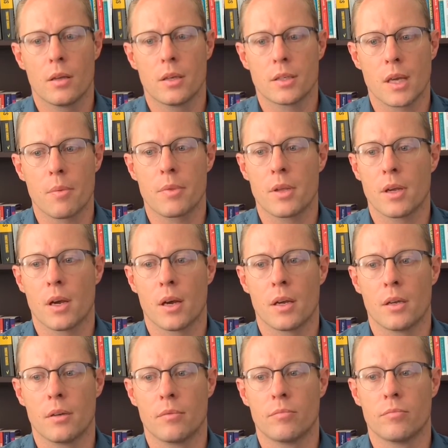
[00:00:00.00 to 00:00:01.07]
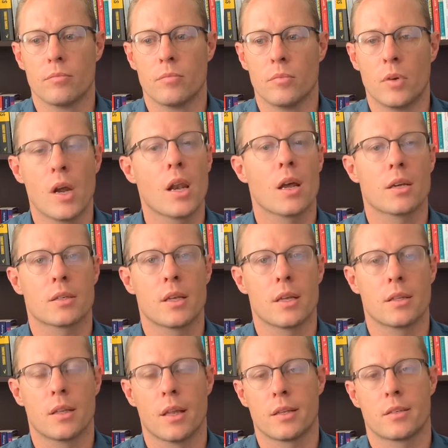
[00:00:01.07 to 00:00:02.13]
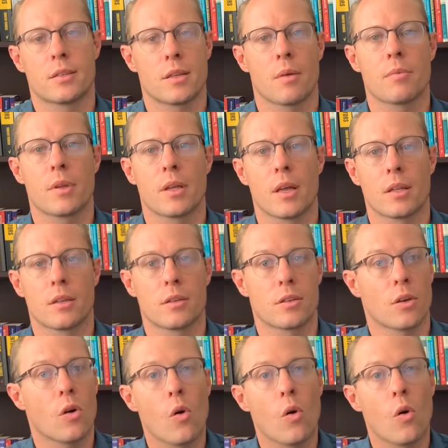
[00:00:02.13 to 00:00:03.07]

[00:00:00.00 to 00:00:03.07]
something I realized that's something that's